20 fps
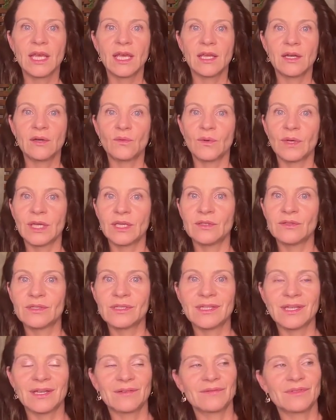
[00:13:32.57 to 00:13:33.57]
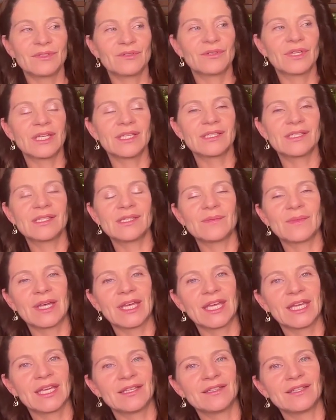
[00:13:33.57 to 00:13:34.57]
And when you start, you can see
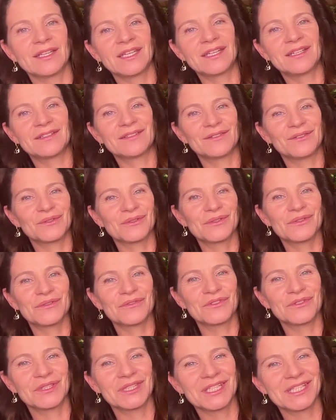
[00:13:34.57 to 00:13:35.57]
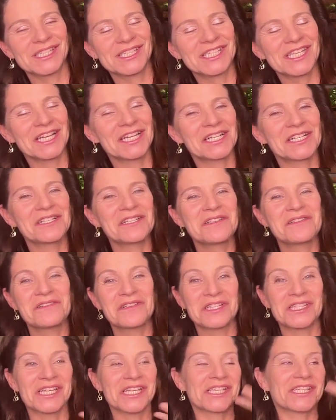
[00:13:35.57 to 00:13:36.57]
my hand here, those of you in the Instagram,
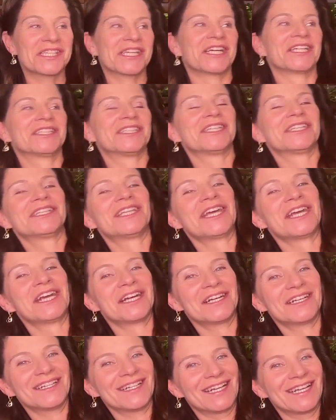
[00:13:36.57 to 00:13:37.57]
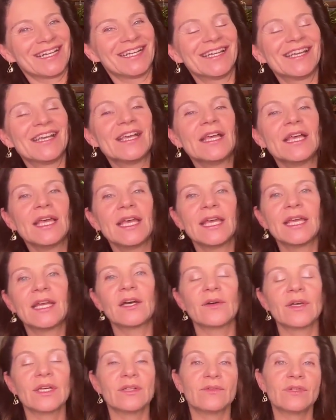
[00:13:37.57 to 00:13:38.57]
because I started there,
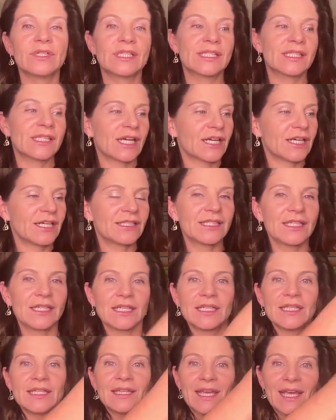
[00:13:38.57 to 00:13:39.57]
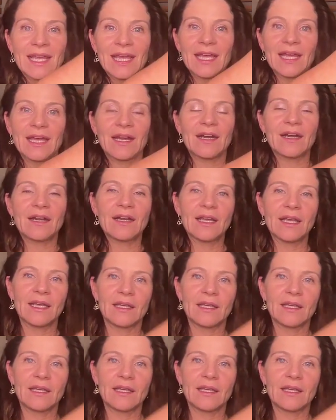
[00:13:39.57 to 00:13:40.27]
and we started in there,